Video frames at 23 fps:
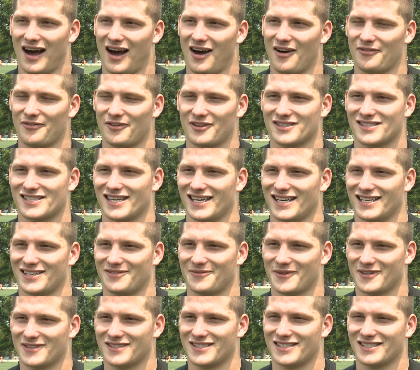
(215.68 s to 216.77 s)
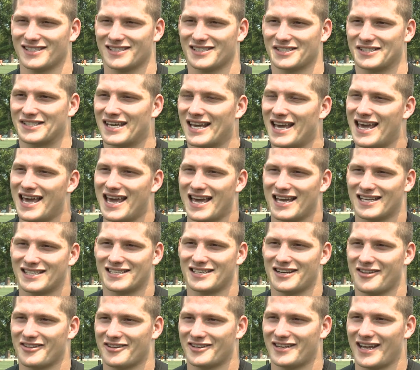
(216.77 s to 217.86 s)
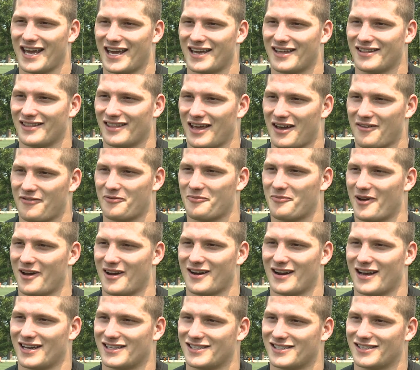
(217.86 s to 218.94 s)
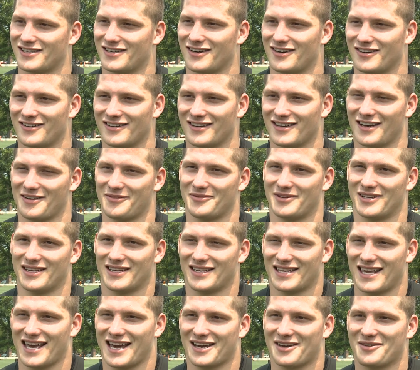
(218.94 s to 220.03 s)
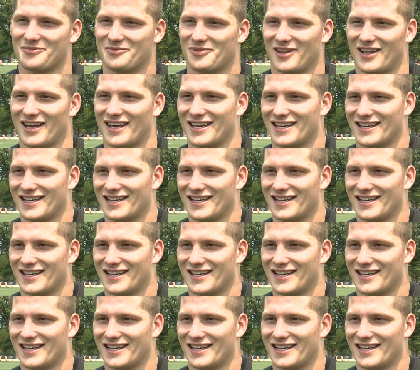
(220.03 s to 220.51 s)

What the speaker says: Oh, it feels good. Just, it's another day in the life of paradise, you know? I mean, can't complain.